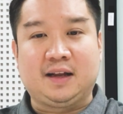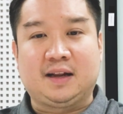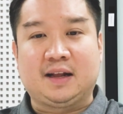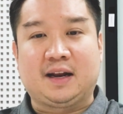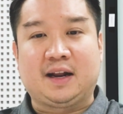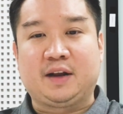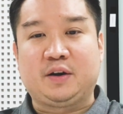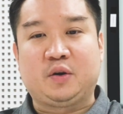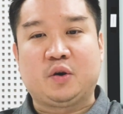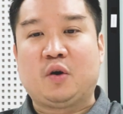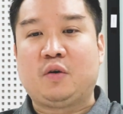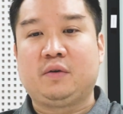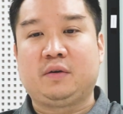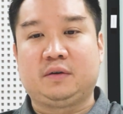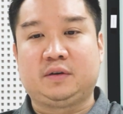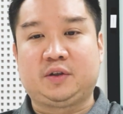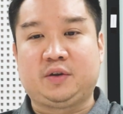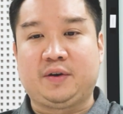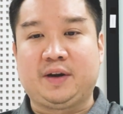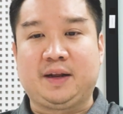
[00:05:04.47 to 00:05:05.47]
that I
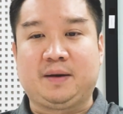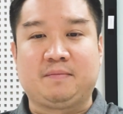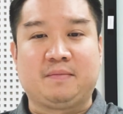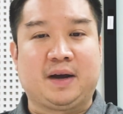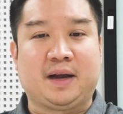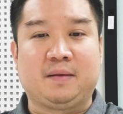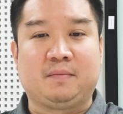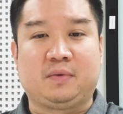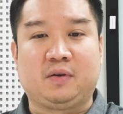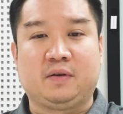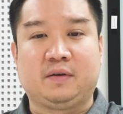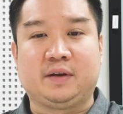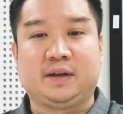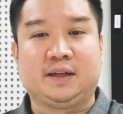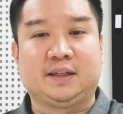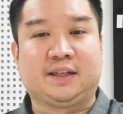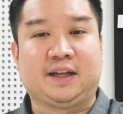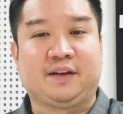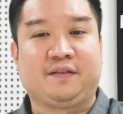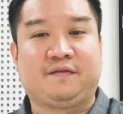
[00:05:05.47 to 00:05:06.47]
don't treat my
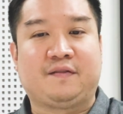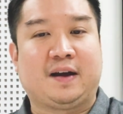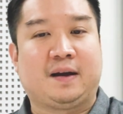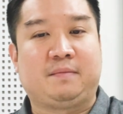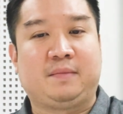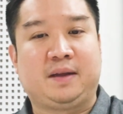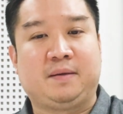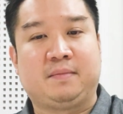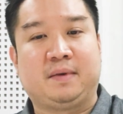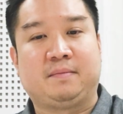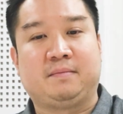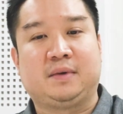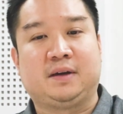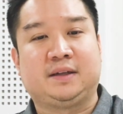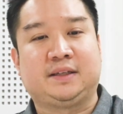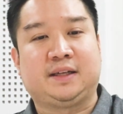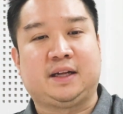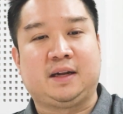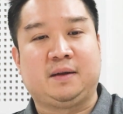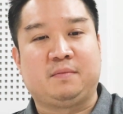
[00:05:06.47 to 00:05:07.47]
employees like family
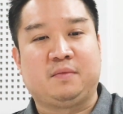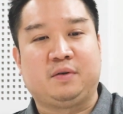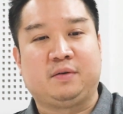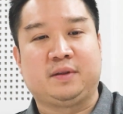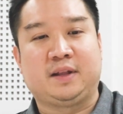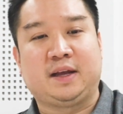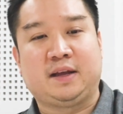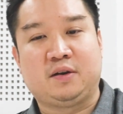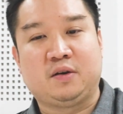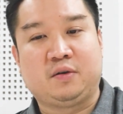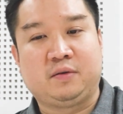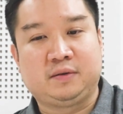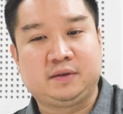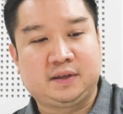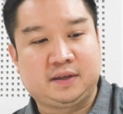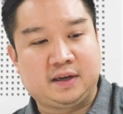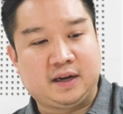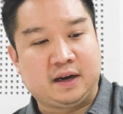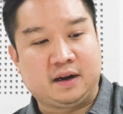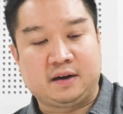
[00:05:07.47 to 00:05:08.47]
members anymore.
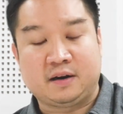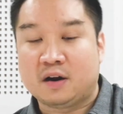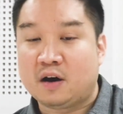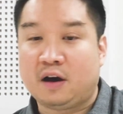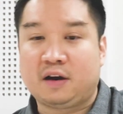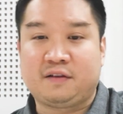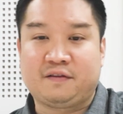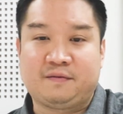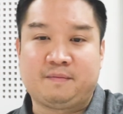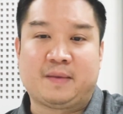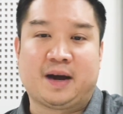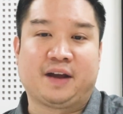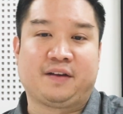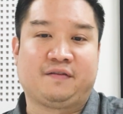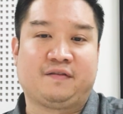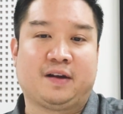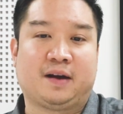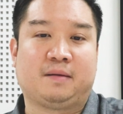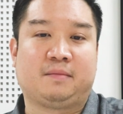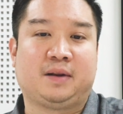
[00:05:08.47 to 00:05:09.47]
They are not my
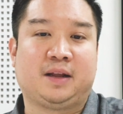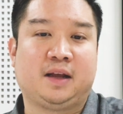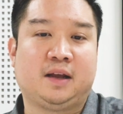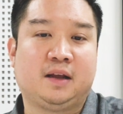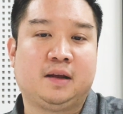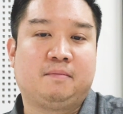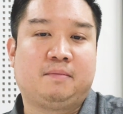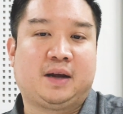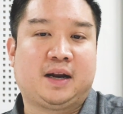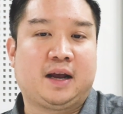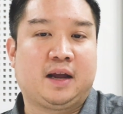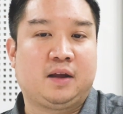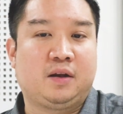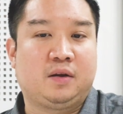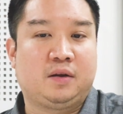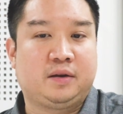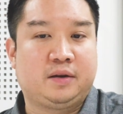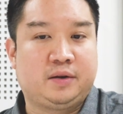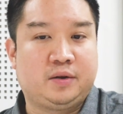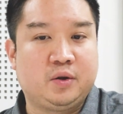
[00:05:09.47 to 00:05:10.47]
family. But
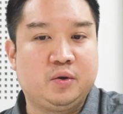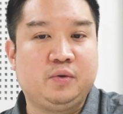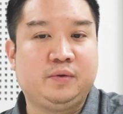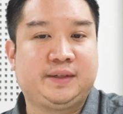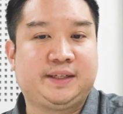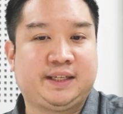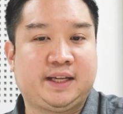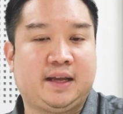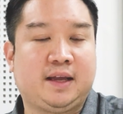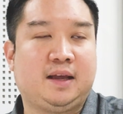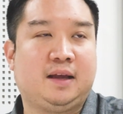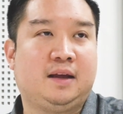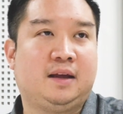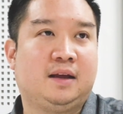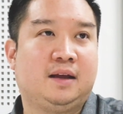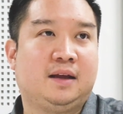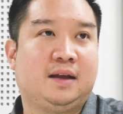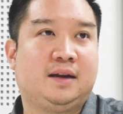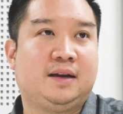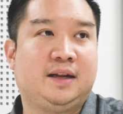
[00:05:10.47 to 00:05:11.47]
I do see
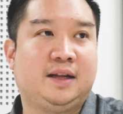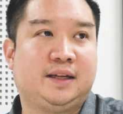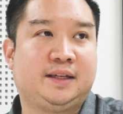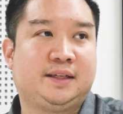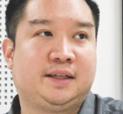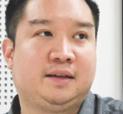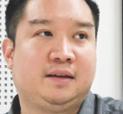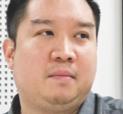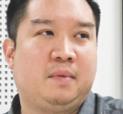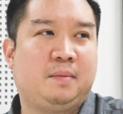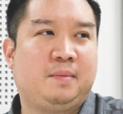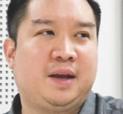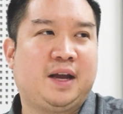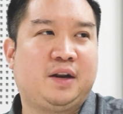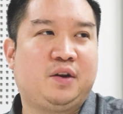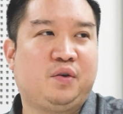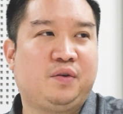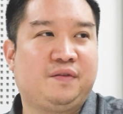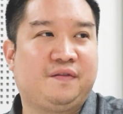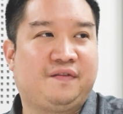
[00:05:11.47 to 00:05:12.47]
this. Maybe I
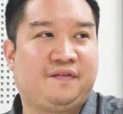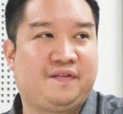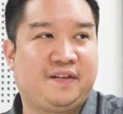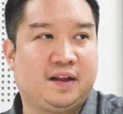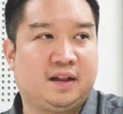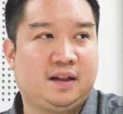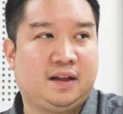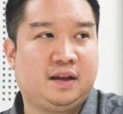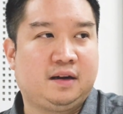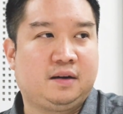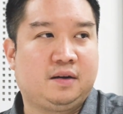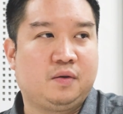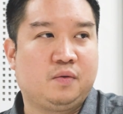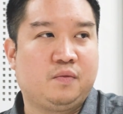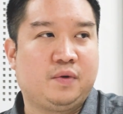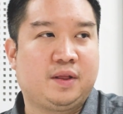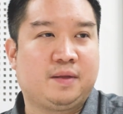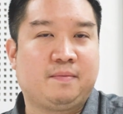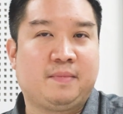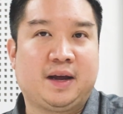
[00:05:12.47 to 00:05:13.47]
don't feel it
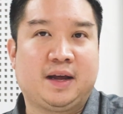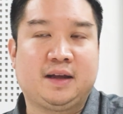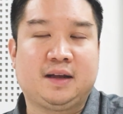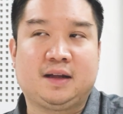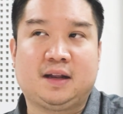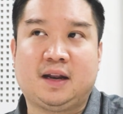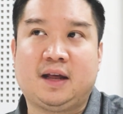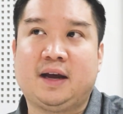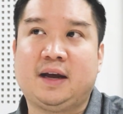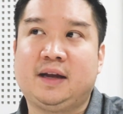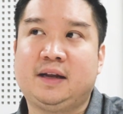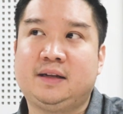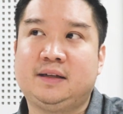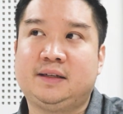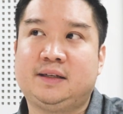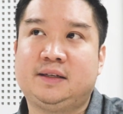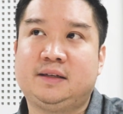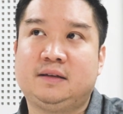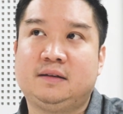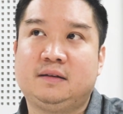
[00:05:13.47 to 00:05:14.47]
with my
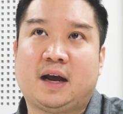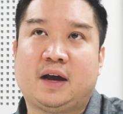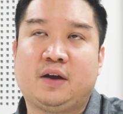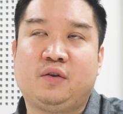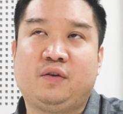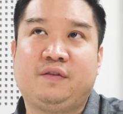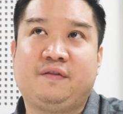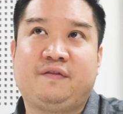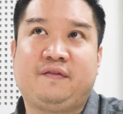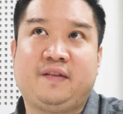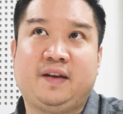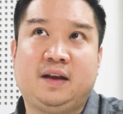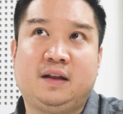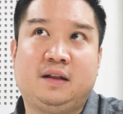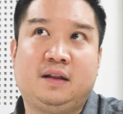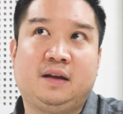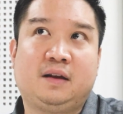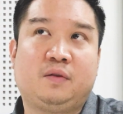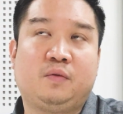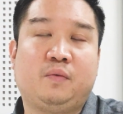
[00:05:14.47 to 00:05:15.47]
clients. I don't
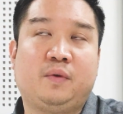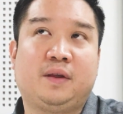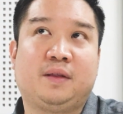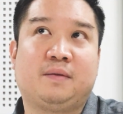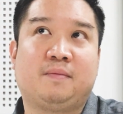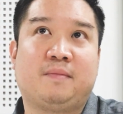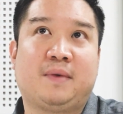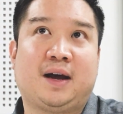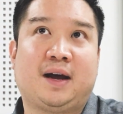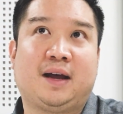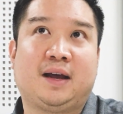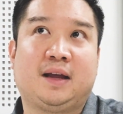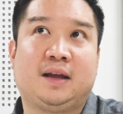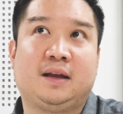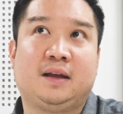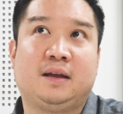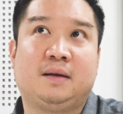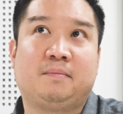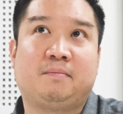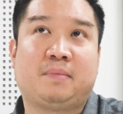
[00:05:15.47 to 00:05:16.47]
feel it with
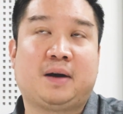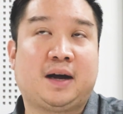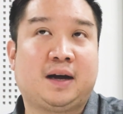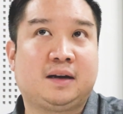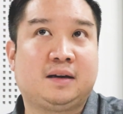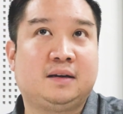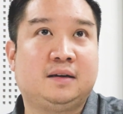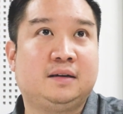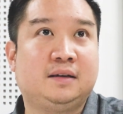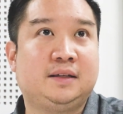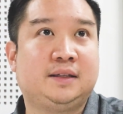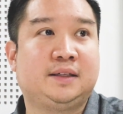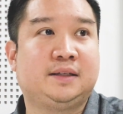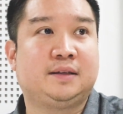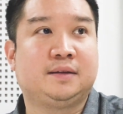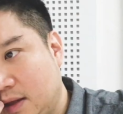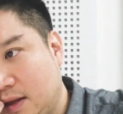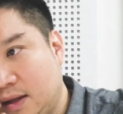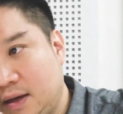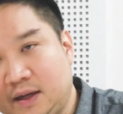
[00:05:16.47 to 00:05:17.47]
my
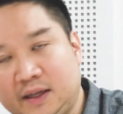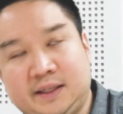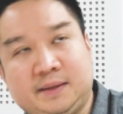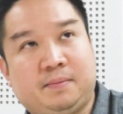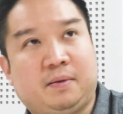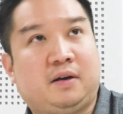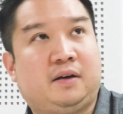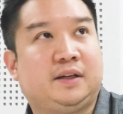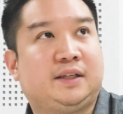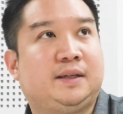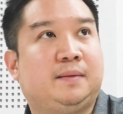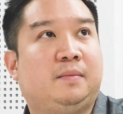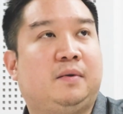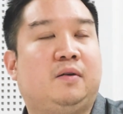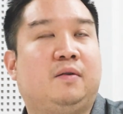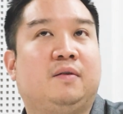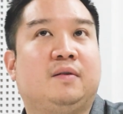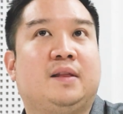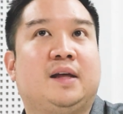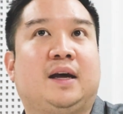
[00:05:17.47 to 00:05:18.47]
partners. It is
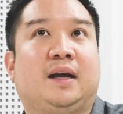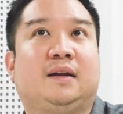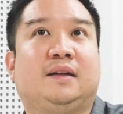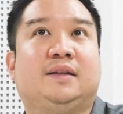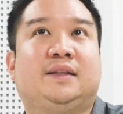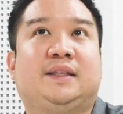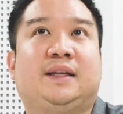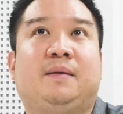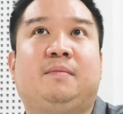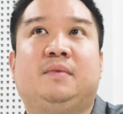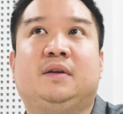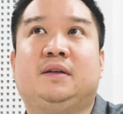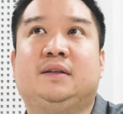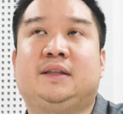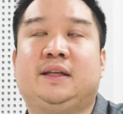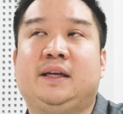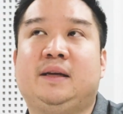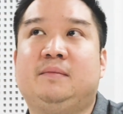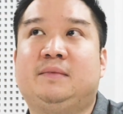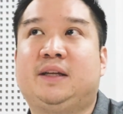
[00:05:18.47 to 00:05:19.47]
possible that some of the
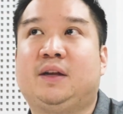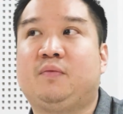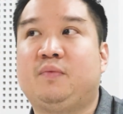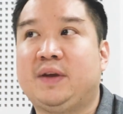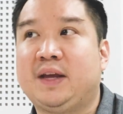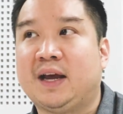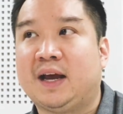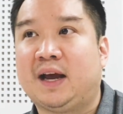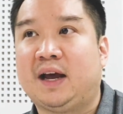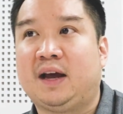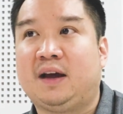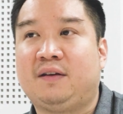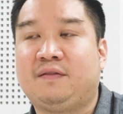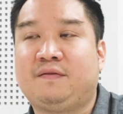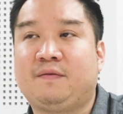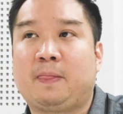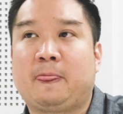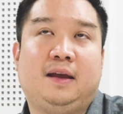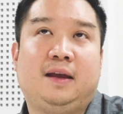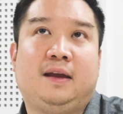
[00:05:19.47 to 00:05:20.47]
teams that we
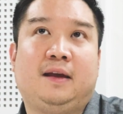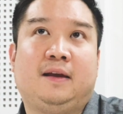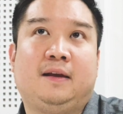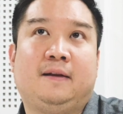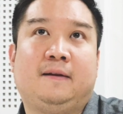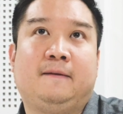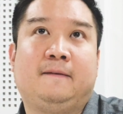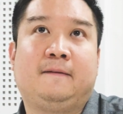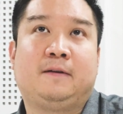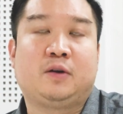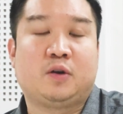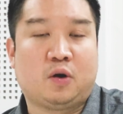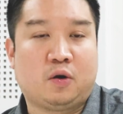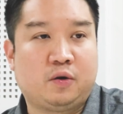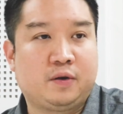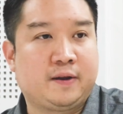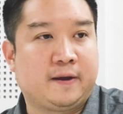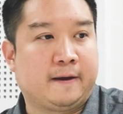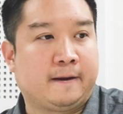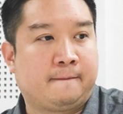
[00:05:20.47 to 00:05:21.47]
have in
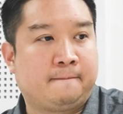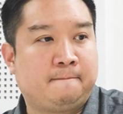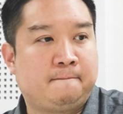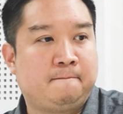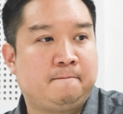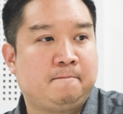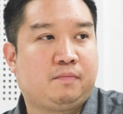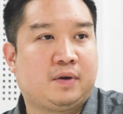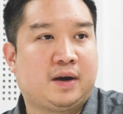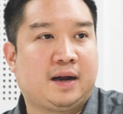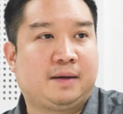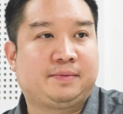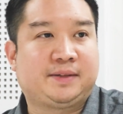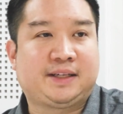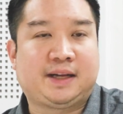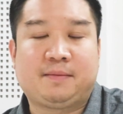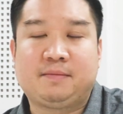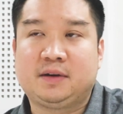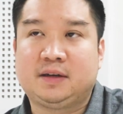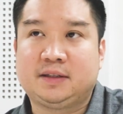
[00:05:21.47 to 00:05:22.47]
Codium, perhaps
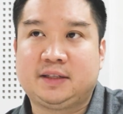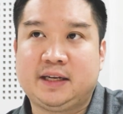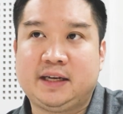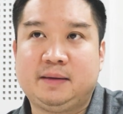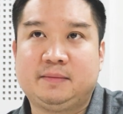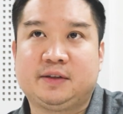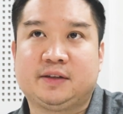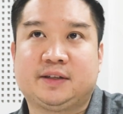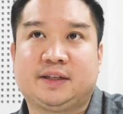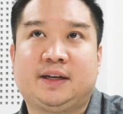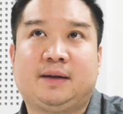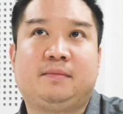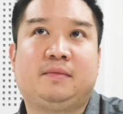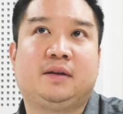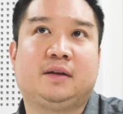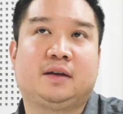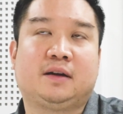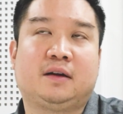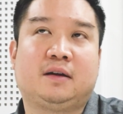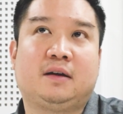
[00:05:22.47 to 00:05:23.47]
some of the teams or some of
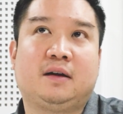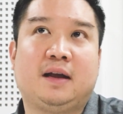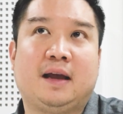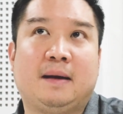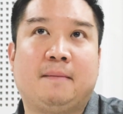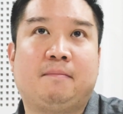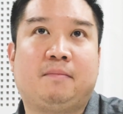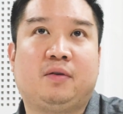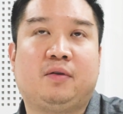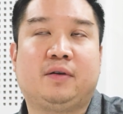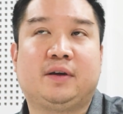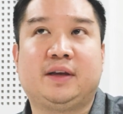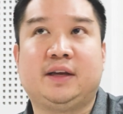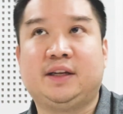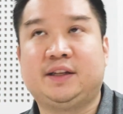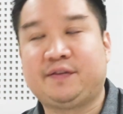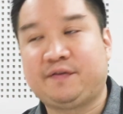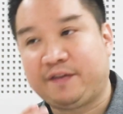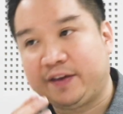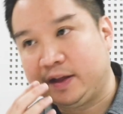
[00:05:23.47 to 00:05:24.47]
the
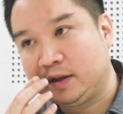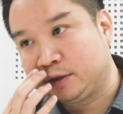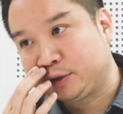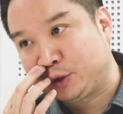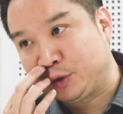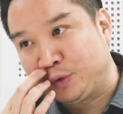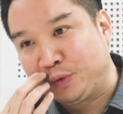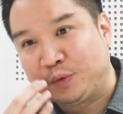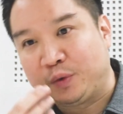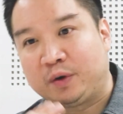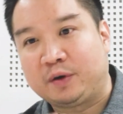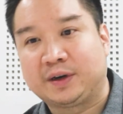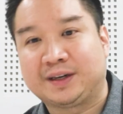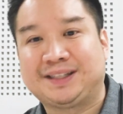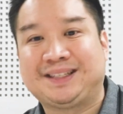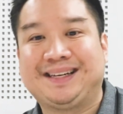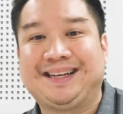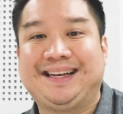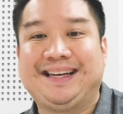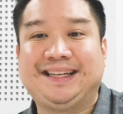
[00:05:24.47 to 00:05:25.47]
employees feel
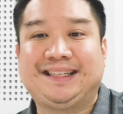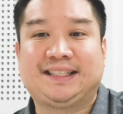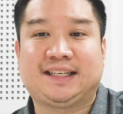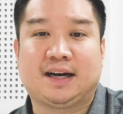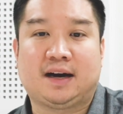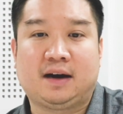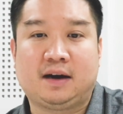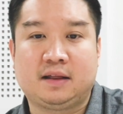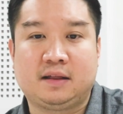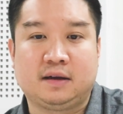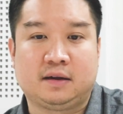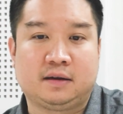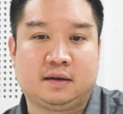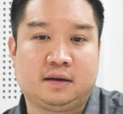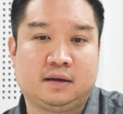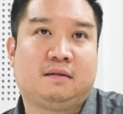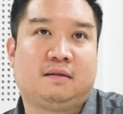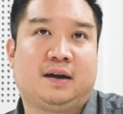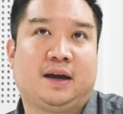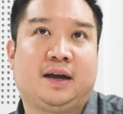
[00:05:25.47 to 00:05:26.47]
towards each other,
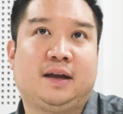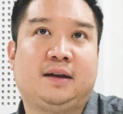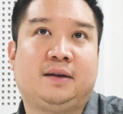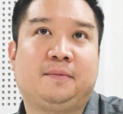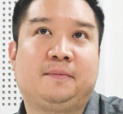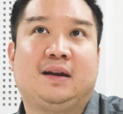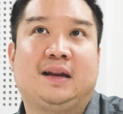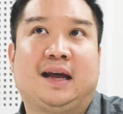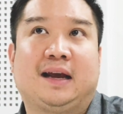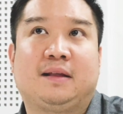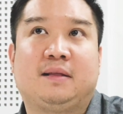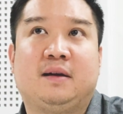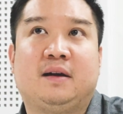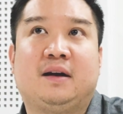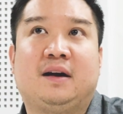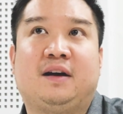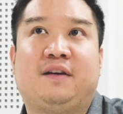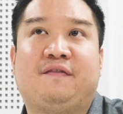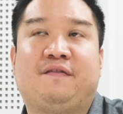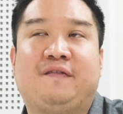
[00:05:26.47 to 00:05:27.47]
right? Like they
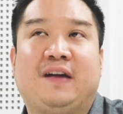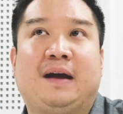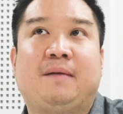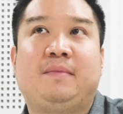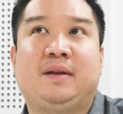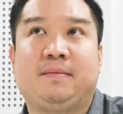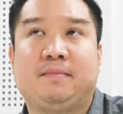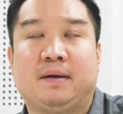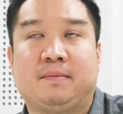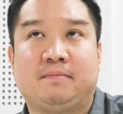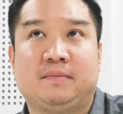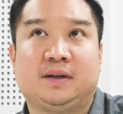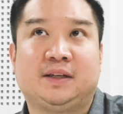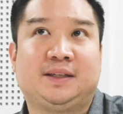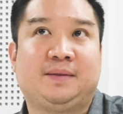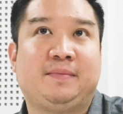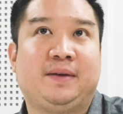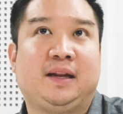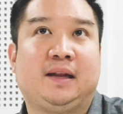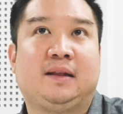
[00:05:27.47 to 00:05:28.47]
are family
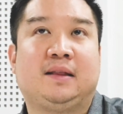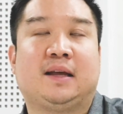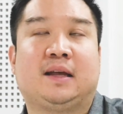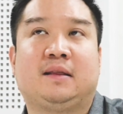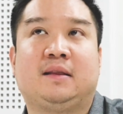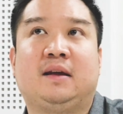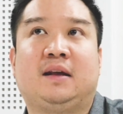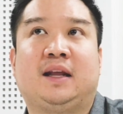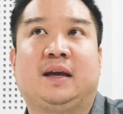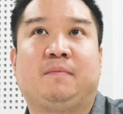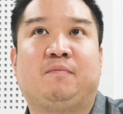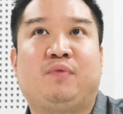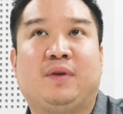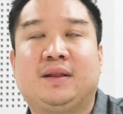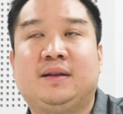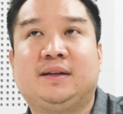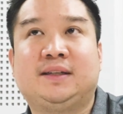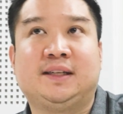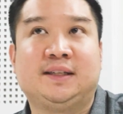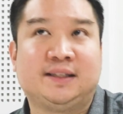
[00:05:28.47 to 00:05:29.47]
members, meaning that they're like
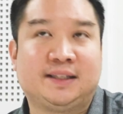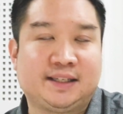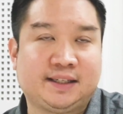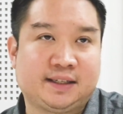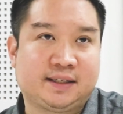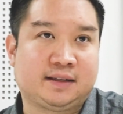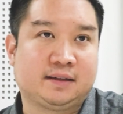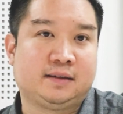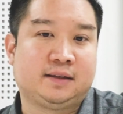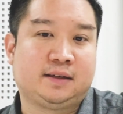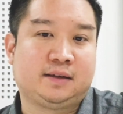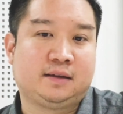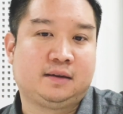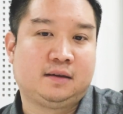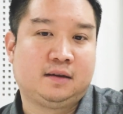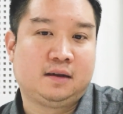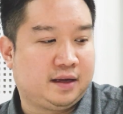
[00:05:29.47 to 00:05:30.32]
brothers and sisters.